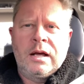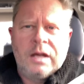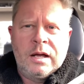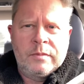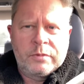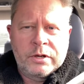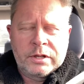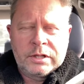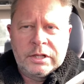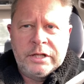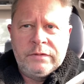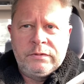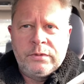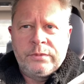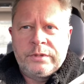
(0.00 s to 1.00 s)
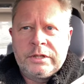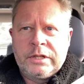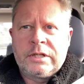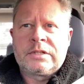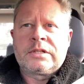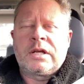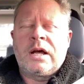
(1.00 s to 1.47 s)
I'm going to leave you with
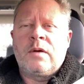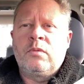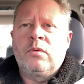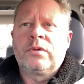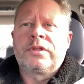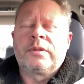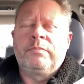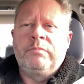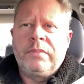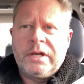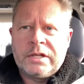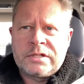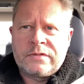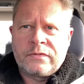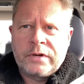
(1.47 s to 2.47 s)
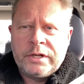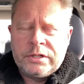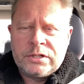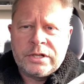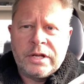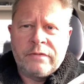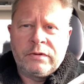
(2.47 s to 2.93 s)
this. I want the best for each
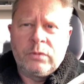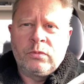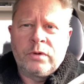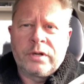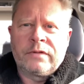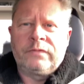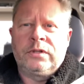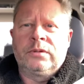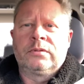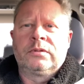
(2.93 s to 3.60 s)
and every one of you.